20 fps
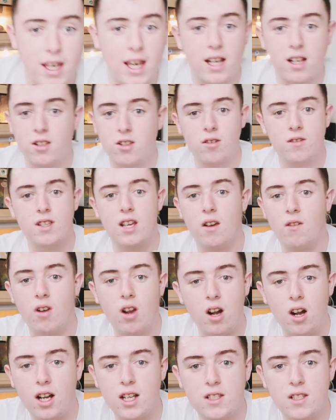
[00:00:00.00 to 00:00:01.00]
the Exoterra
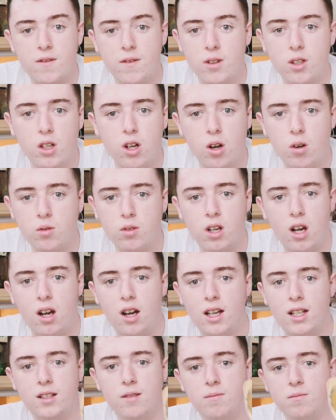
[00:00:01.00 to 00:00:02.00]
hides for the cold
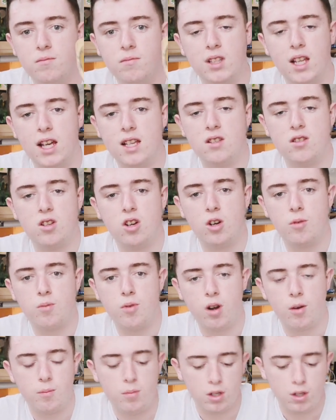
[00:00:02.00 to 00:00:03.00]
hide. That is not a
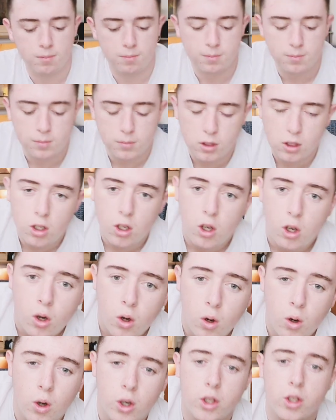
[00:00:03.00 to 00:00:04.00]
problem.
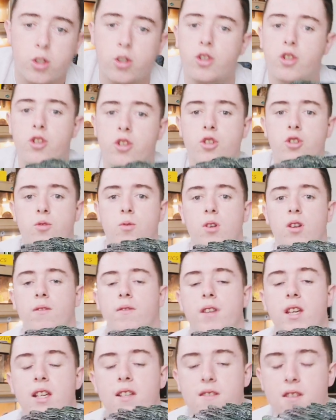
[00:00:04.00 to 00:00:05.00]
Or you could use one
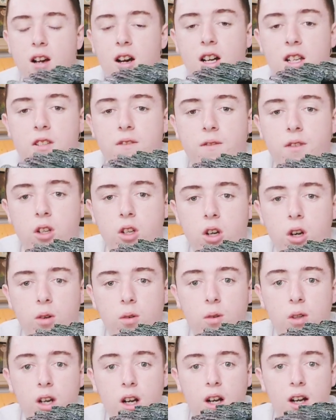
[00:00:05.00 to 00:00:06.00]
of these hides for the
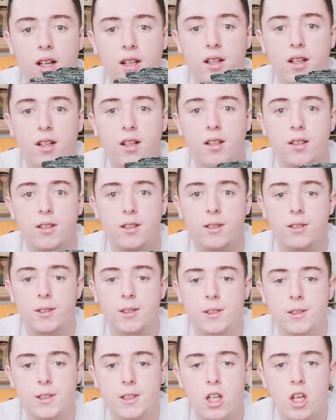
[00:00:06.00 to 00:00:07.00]
cold hide.
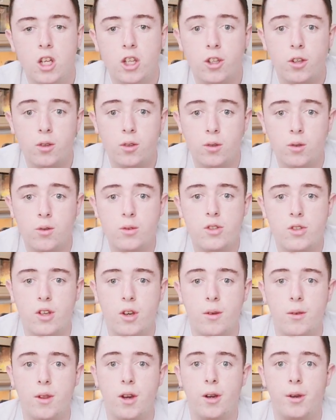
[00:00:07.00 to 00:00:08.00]
You'll
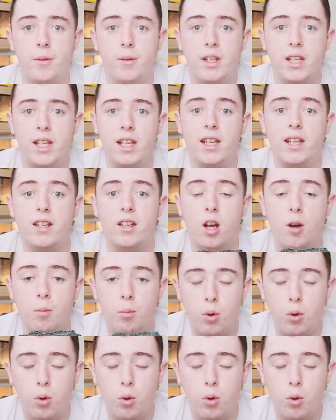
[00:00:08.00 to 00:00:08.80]
also, though, need a